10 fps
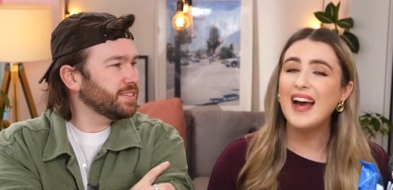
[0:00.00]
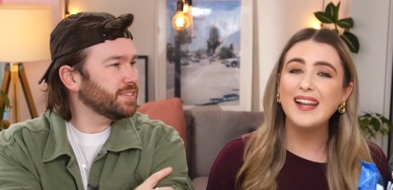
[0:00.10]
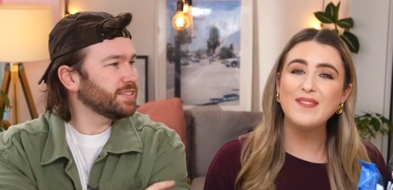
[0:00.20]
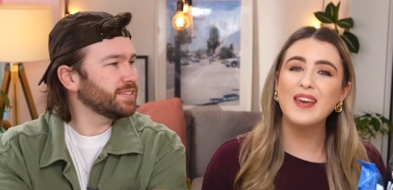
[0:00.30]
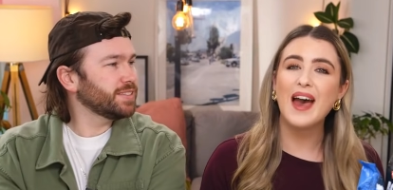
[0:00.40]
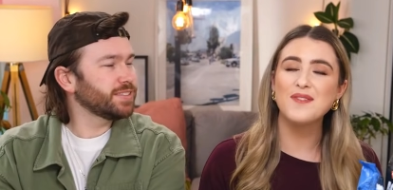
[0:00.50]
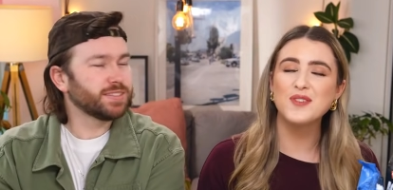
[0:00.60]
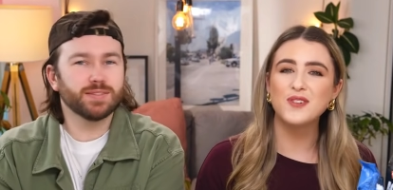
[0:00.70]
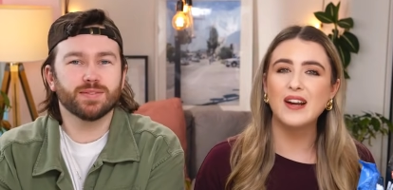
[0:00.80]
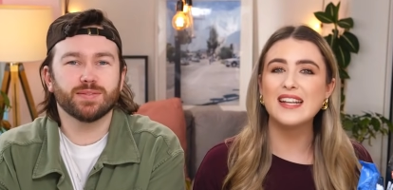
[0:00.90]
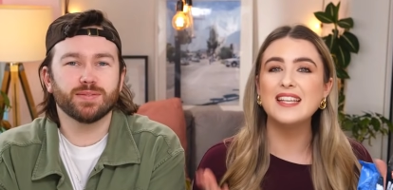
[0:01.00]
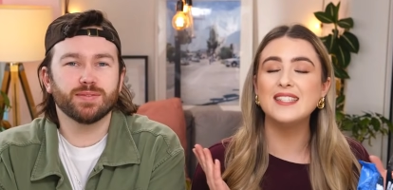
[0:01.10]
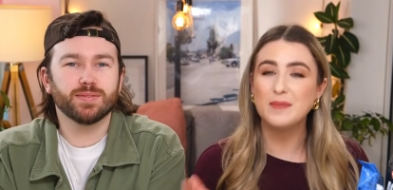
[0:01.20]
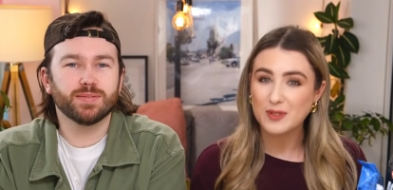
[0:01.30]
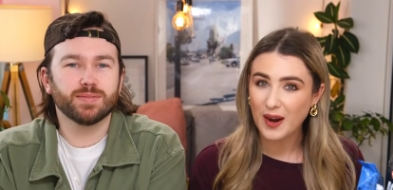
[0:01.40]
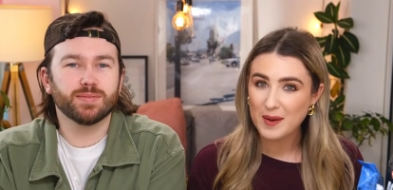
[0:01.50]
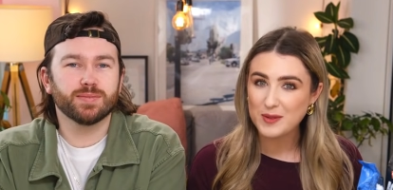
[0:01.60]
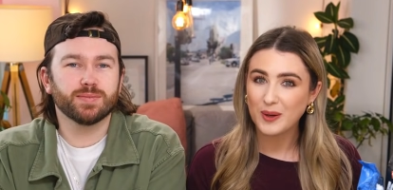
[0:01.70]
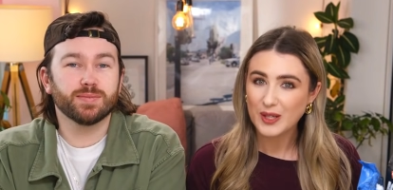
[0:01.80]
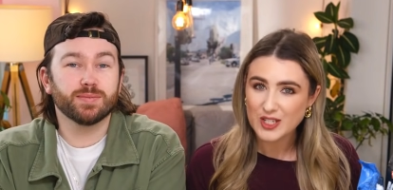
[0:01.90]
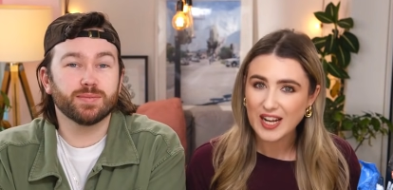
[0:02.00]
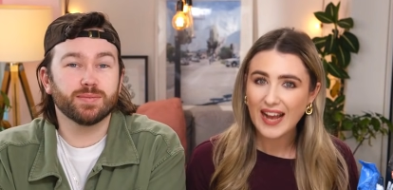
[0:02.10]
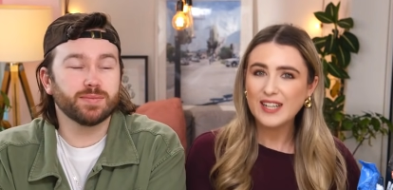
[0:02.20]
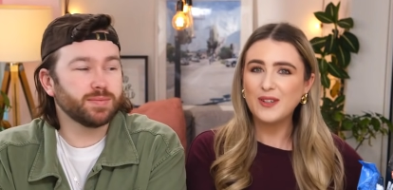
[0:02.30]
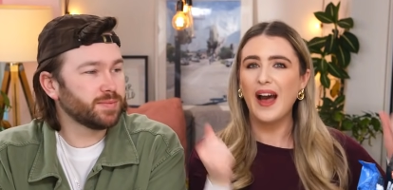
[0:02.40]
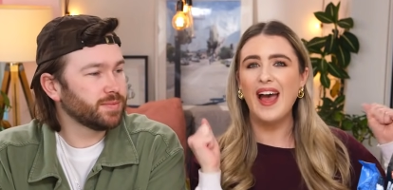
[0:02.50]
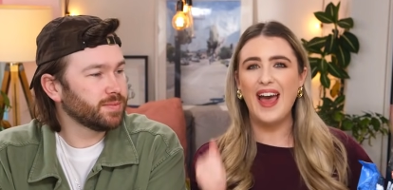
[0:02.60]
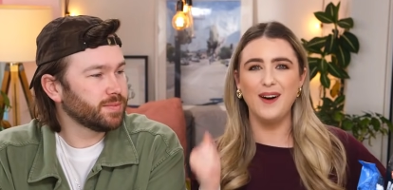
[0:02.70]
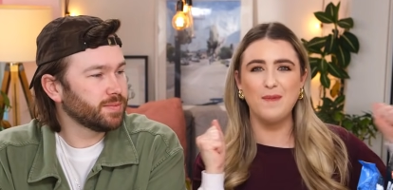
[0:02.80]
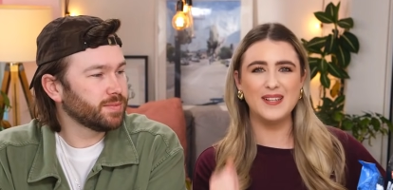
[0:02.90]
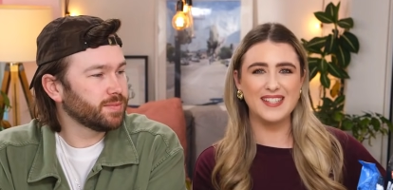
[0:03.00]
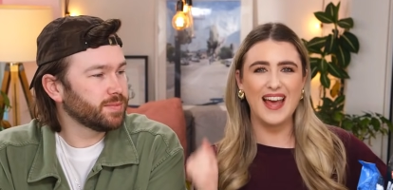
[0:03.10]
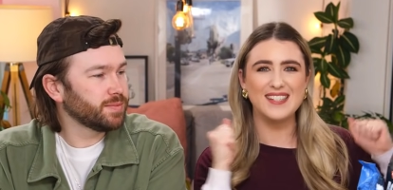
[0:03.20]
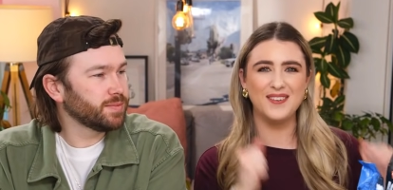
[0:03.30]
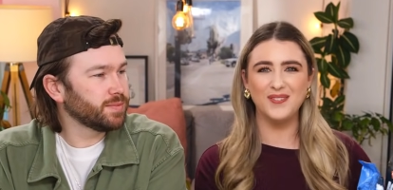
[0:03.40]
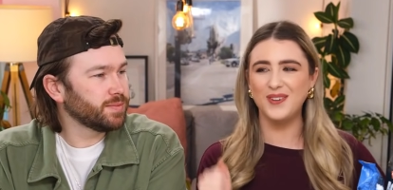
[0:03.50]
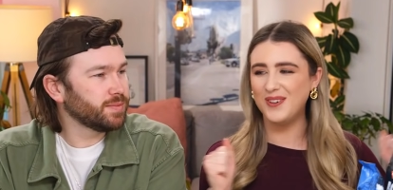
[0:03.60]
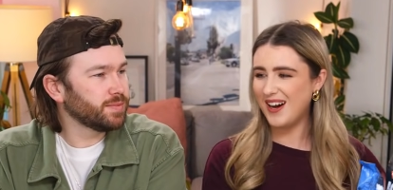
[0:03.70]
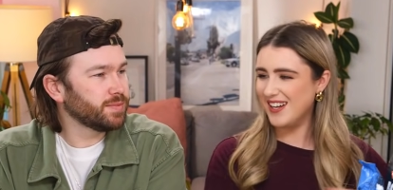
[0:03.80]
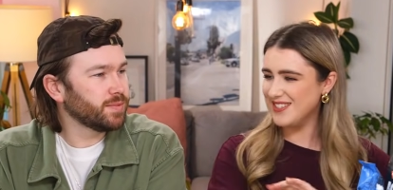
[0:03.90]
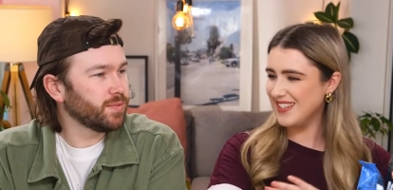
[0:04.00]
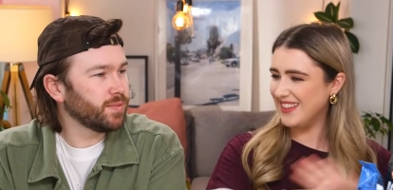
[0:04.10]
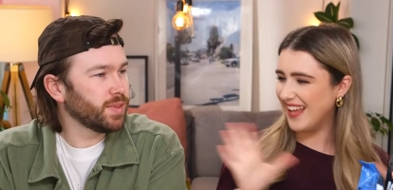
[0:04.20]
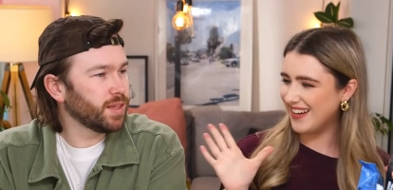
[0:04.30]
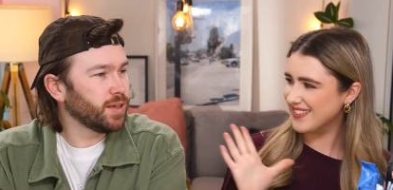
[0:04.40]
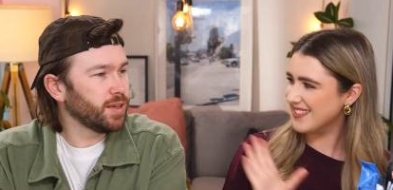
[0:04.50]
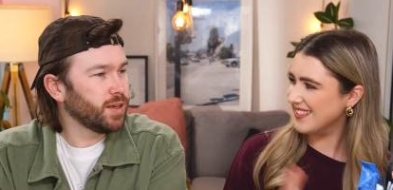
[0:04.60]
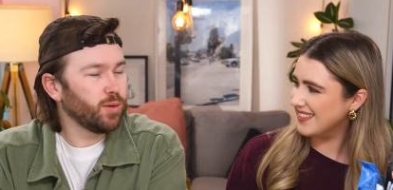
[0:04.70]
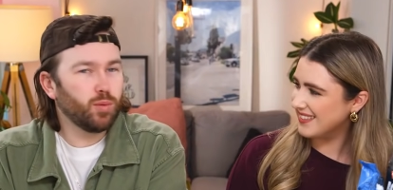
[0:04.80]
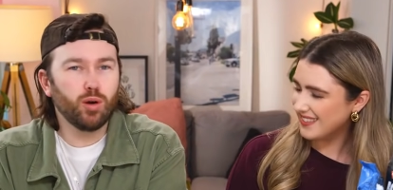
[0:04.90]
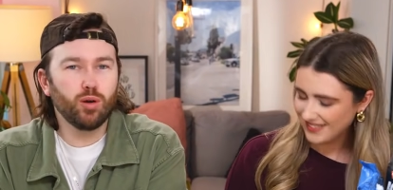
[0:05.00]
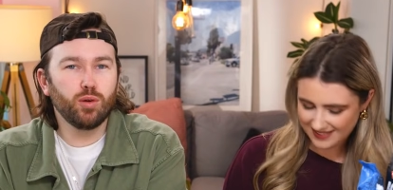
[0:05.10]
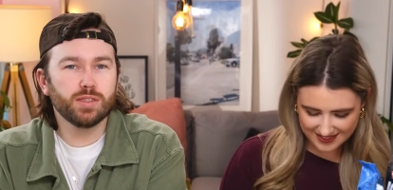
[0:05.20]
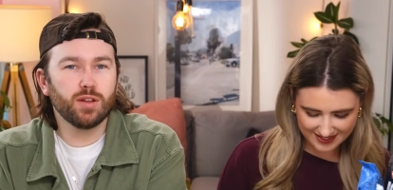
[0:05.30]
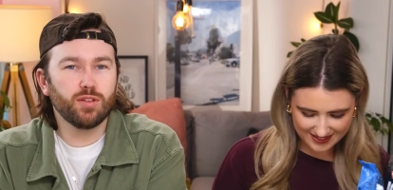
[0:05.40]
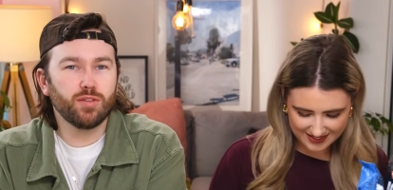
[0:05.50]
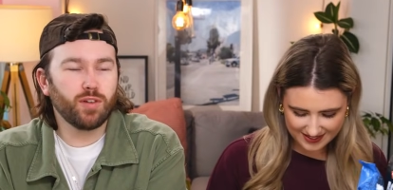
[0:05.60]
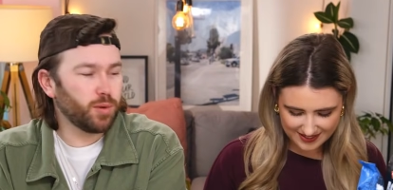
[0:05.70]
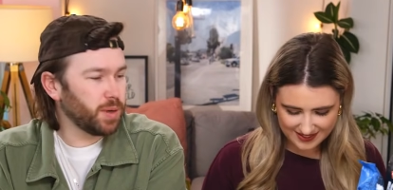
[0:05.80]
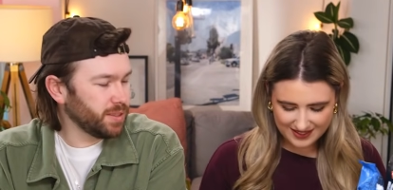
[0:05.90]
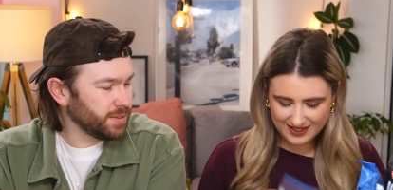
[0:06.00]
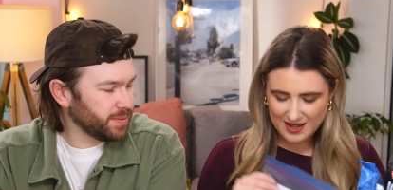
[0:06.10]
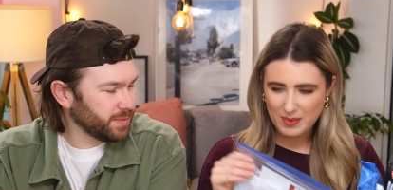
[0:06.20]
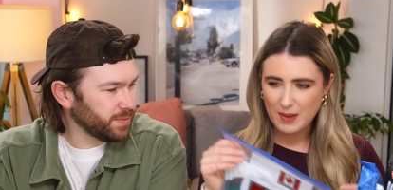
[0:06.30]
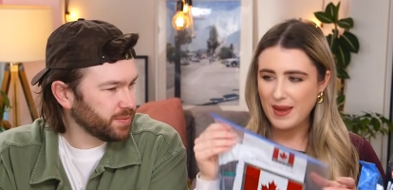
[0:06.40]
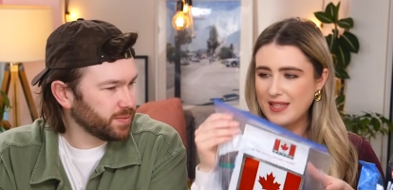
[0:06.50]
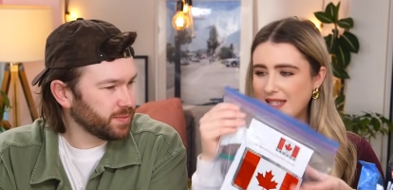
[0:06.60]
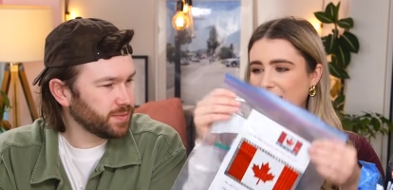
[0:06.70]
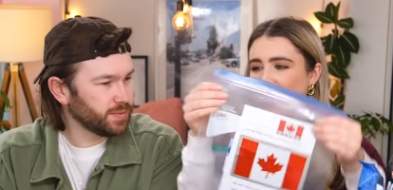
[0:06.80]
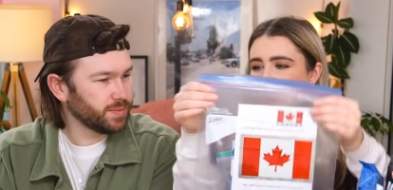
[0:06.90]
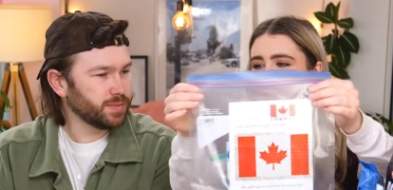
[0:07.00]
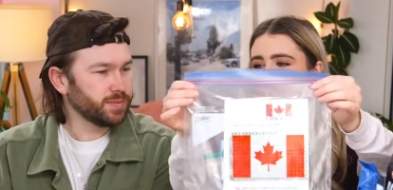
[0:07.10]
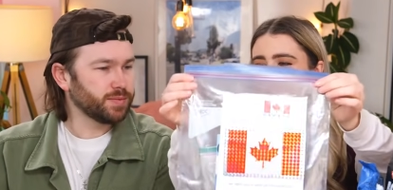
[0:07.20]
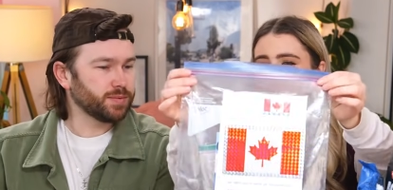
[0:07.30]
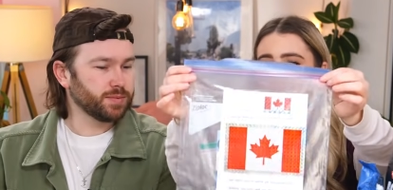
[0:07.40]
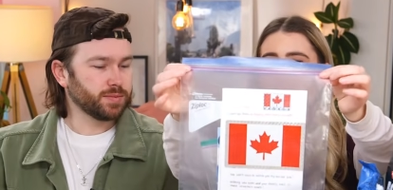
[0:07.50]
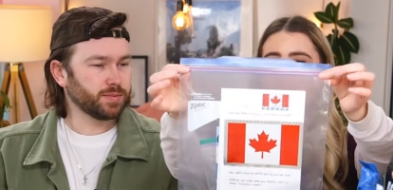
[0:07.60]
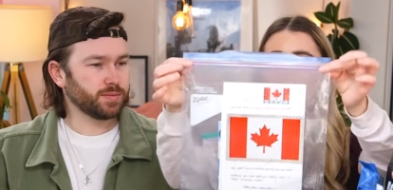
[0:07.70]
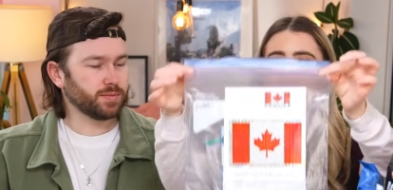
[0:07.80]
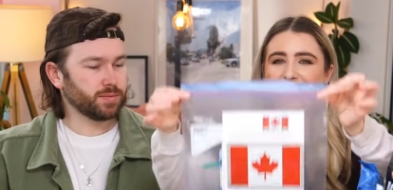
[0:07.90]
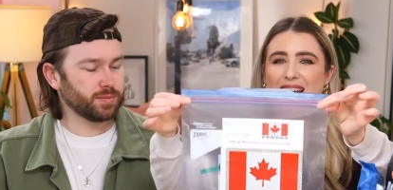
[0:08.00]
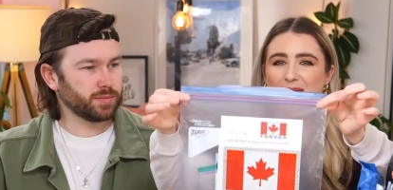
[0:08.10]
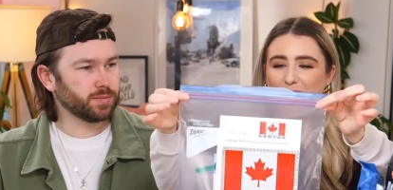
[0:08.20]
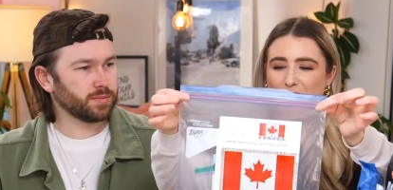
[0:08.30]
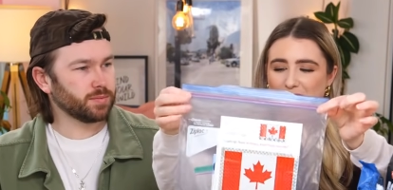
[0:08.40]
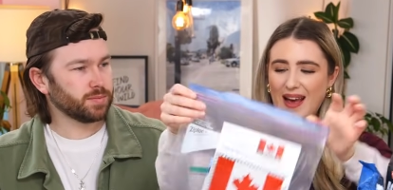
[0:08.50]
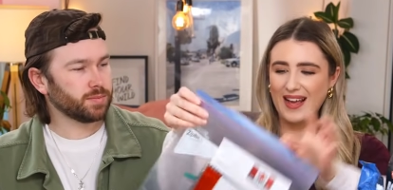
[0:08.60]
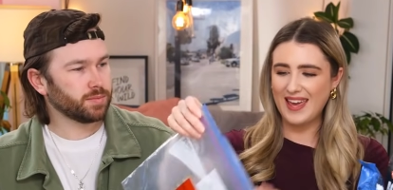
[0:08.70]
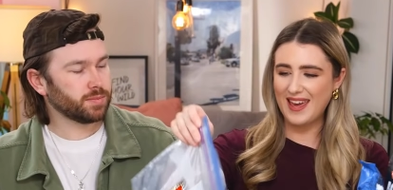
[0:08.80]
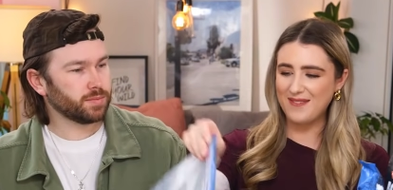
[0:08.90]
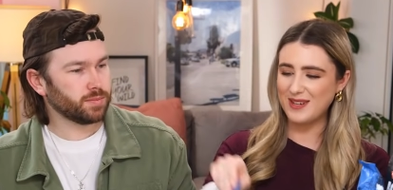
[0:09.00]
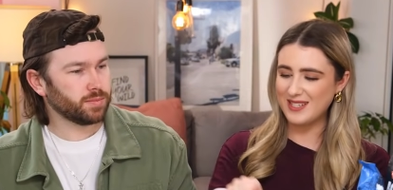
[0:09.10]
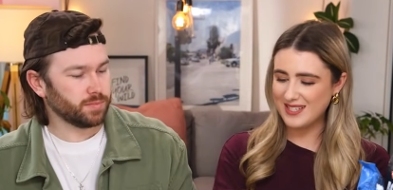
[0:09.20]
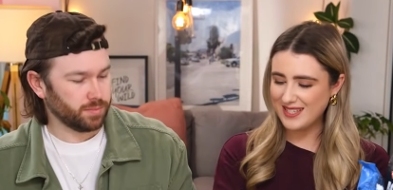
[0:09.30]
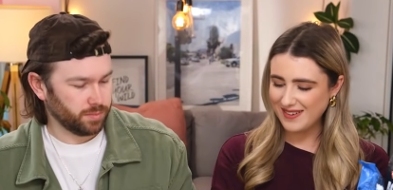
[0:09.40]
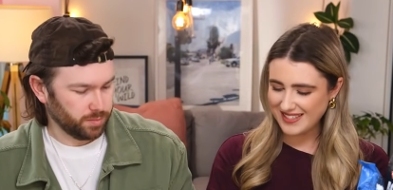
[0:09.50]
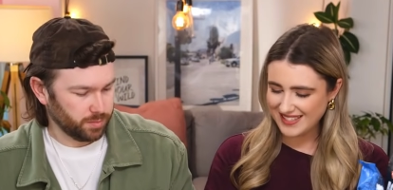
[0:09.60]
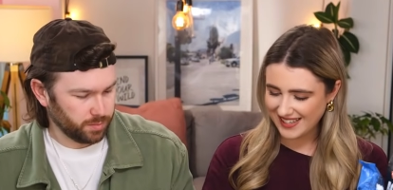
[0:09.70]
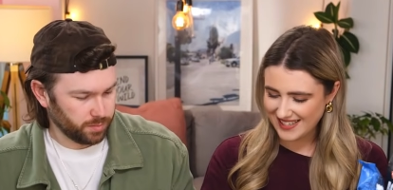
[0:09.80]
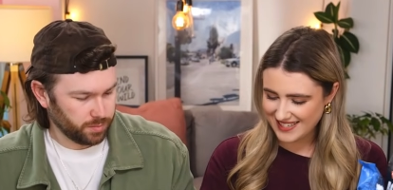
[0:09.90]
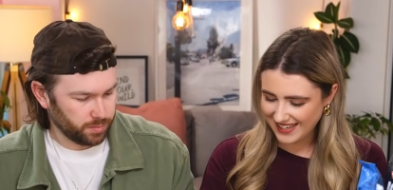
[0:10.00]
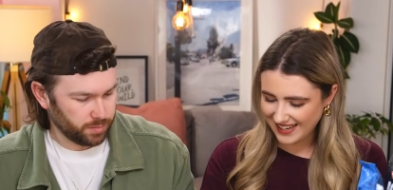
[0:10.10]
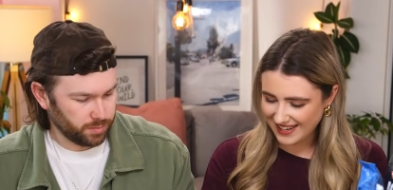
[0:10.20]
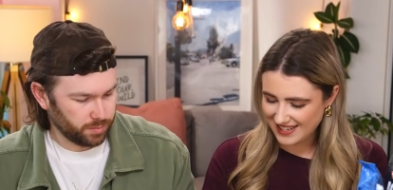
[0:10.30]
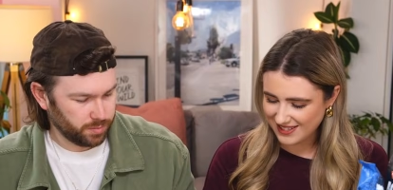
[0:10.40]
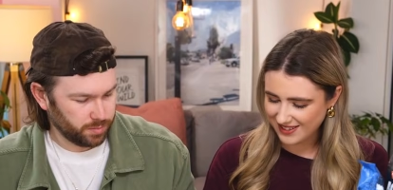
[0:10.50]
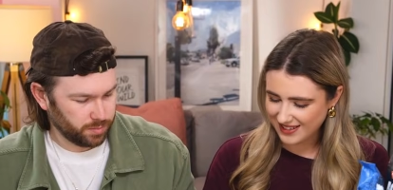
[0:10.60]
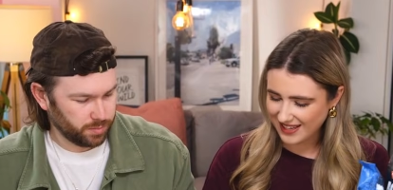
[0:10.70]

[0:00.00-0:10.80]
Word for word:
Speaker 1: And if you haven't already, subscribe to our channel. Help us get to four hundred thousand.
Speaker 2: Woohoo, it's not too far away.
Speaker 1: That'd be amazing. Okay, so we have a Ziploc bag here, which is so exciting, and it's got